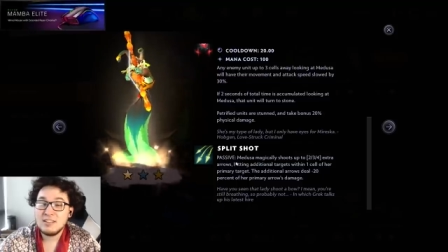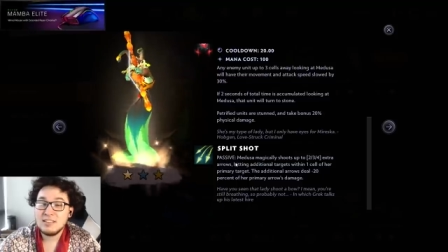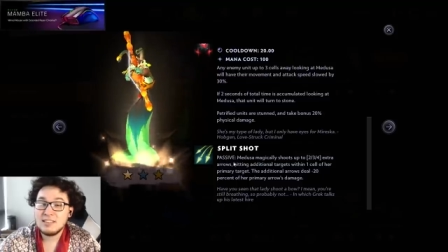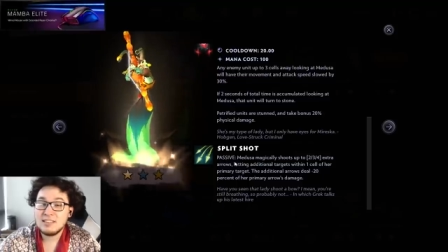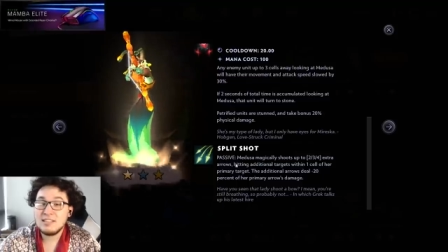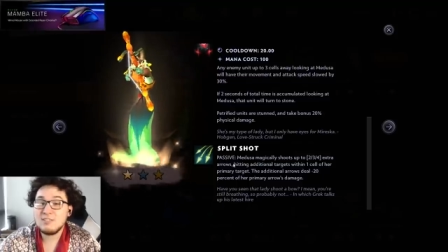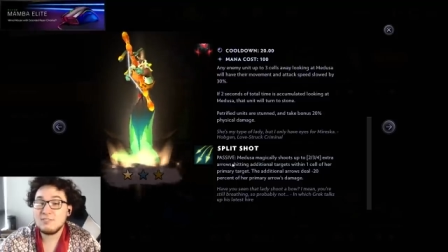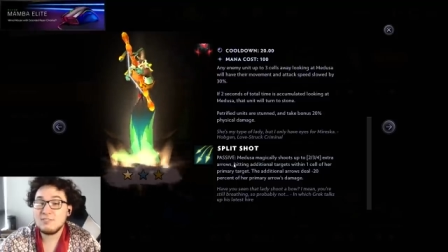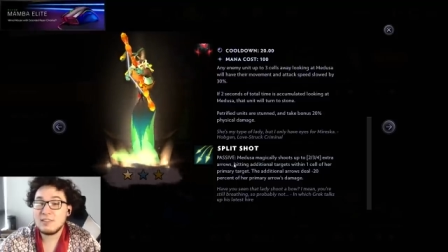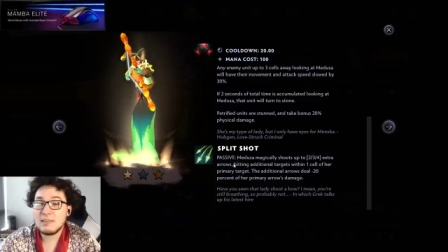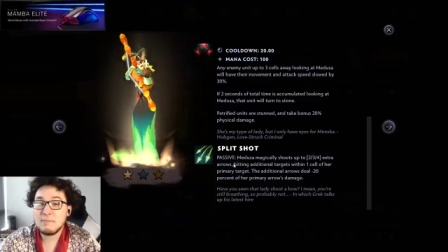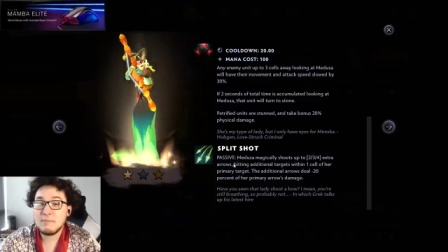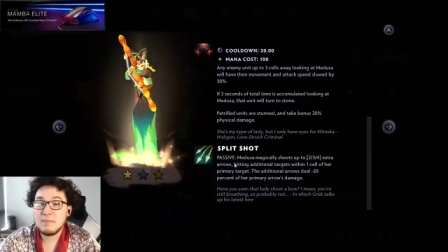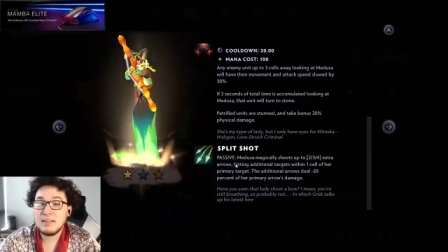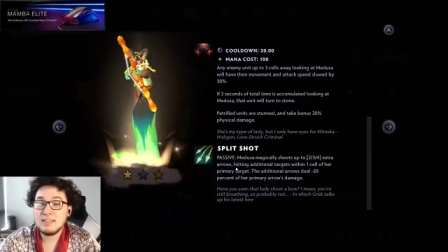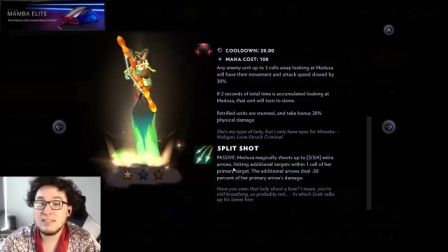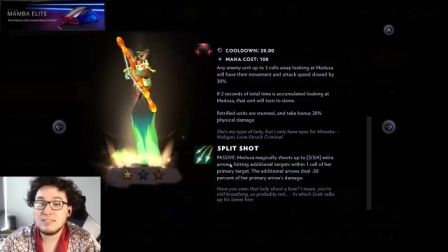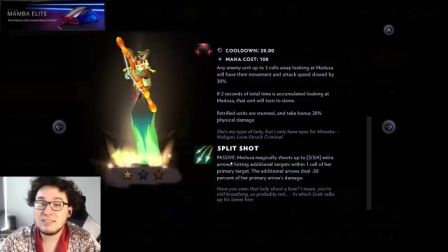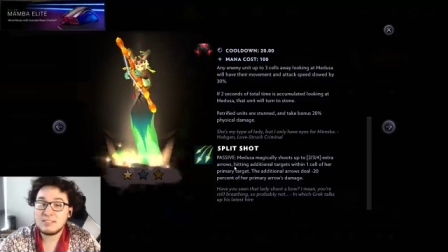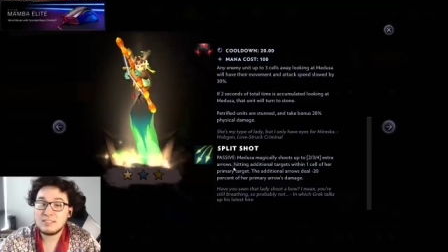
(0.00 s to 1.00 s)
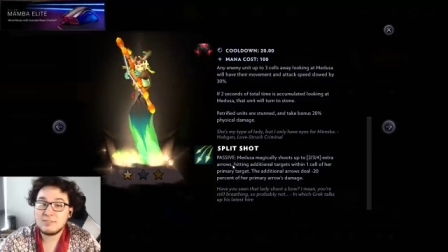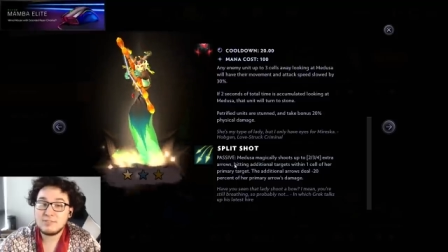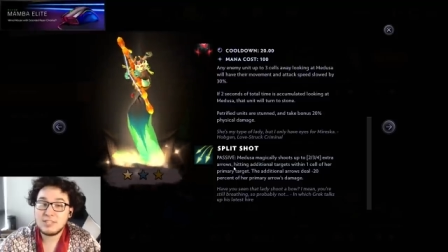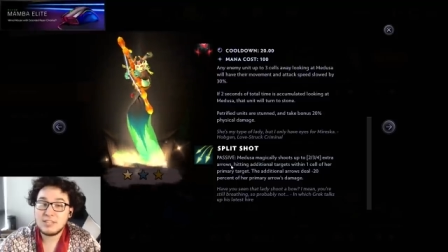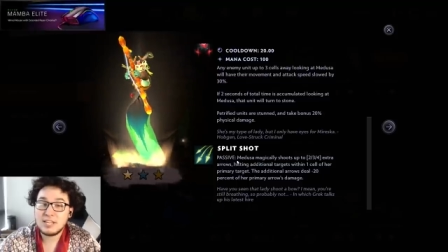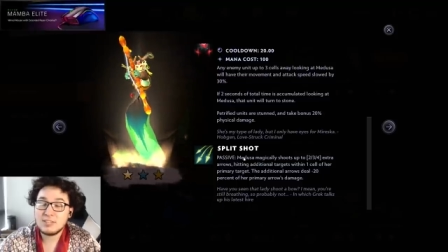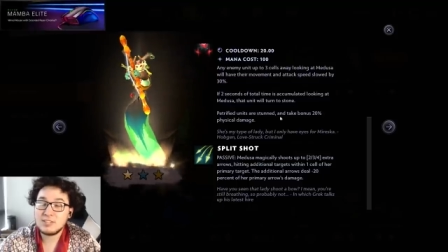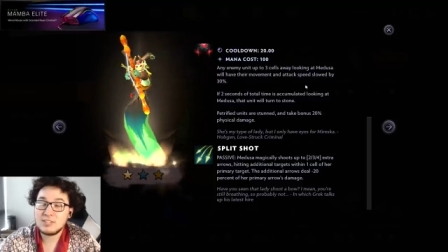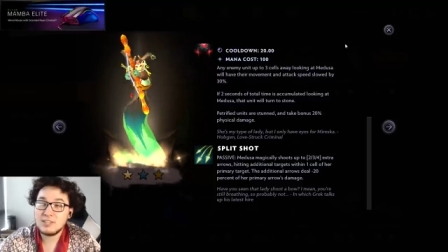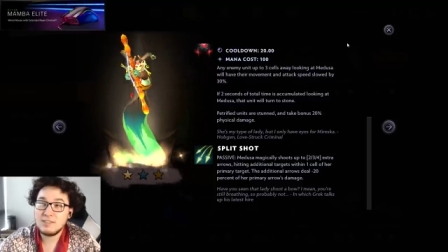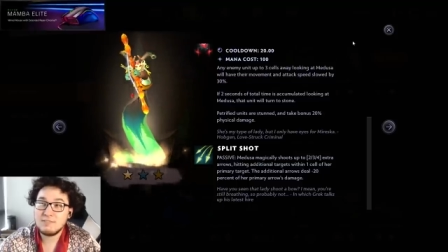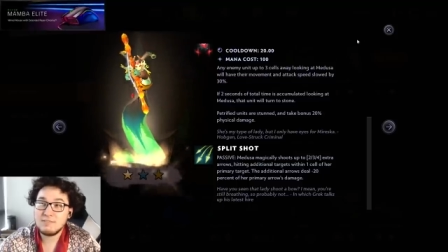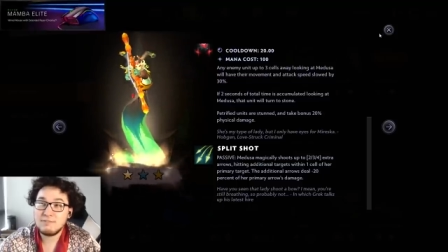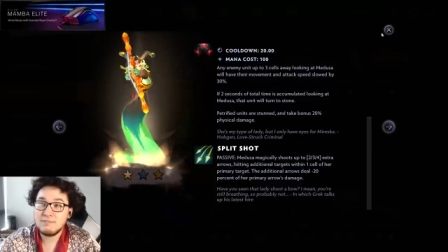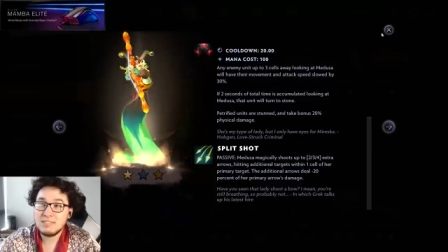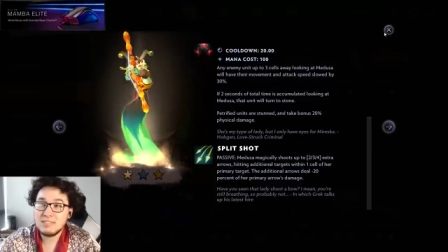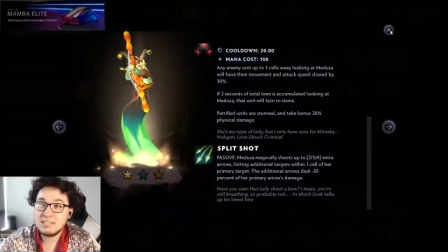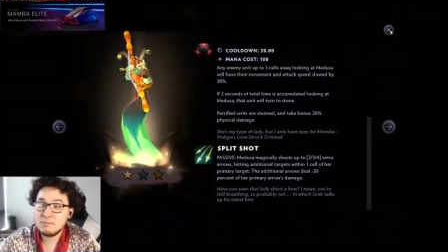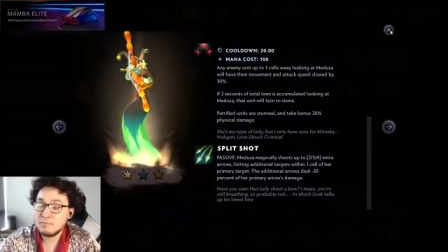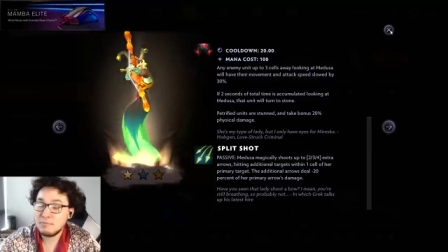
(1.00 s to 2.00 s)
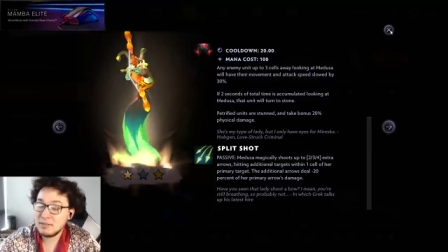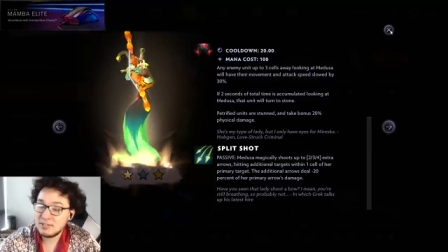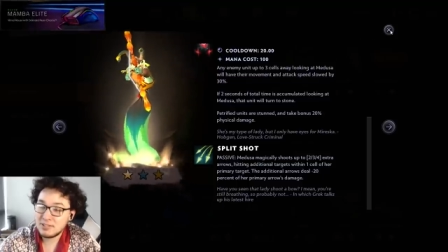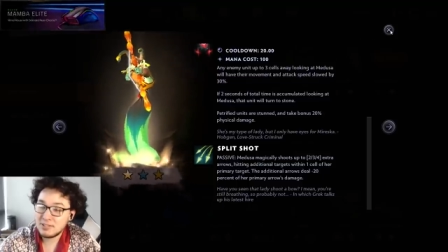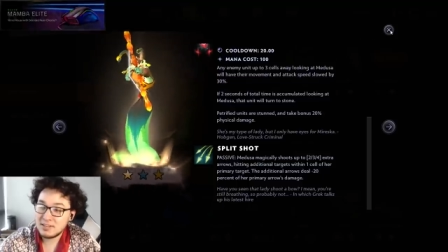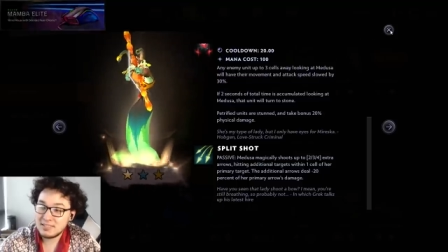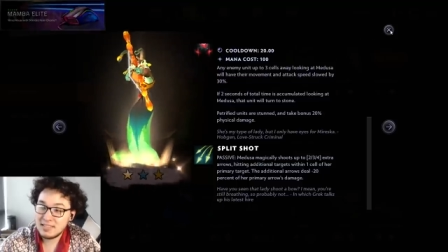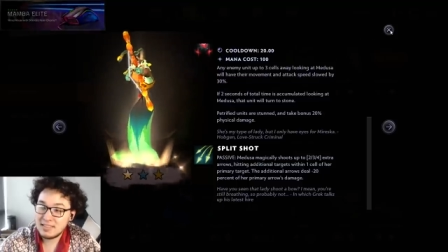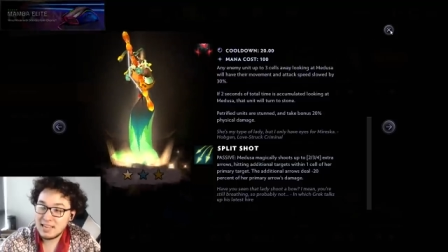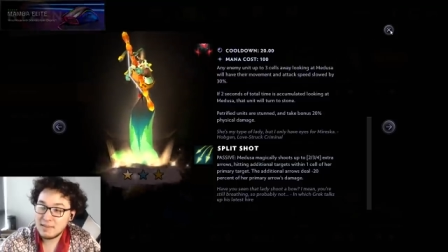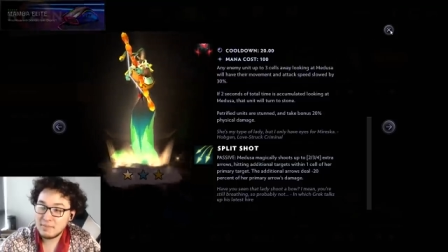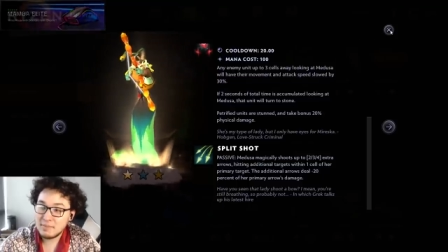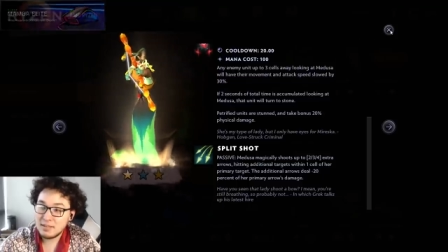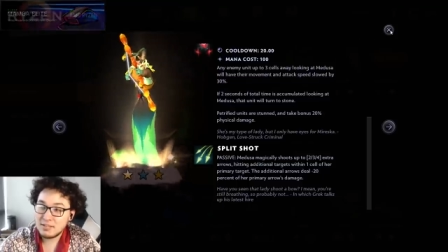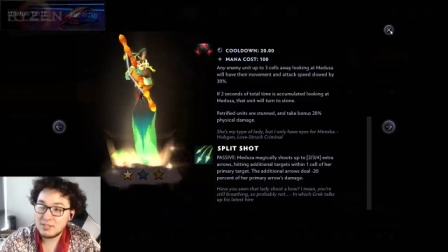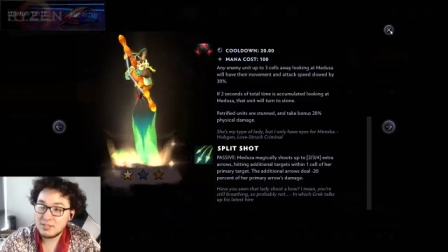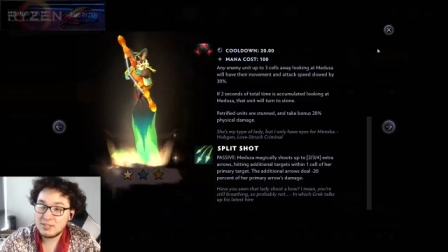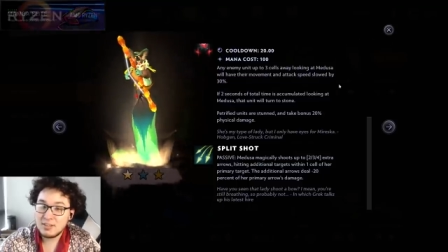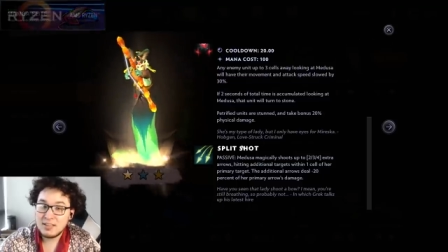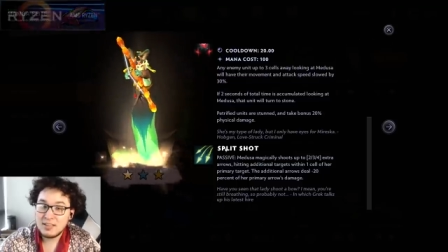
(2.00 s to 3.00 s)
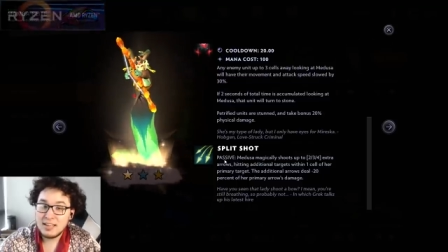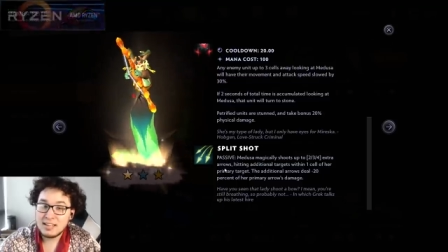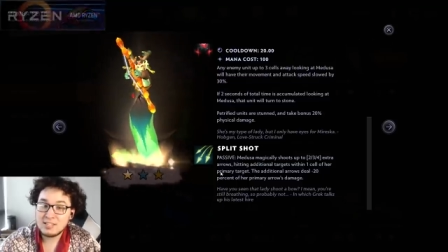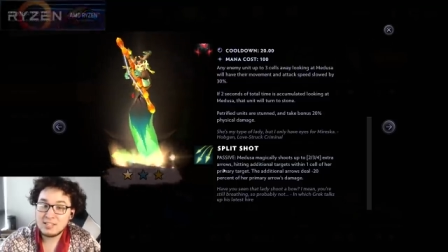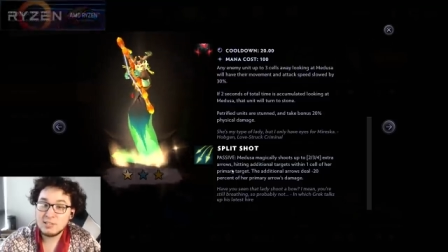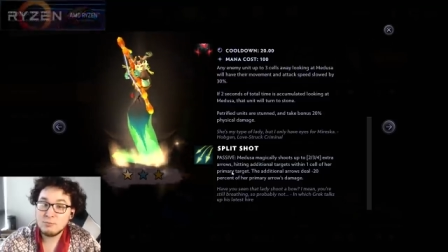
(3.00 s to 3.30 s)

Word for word: literally means it's a reduction of split shot damage, and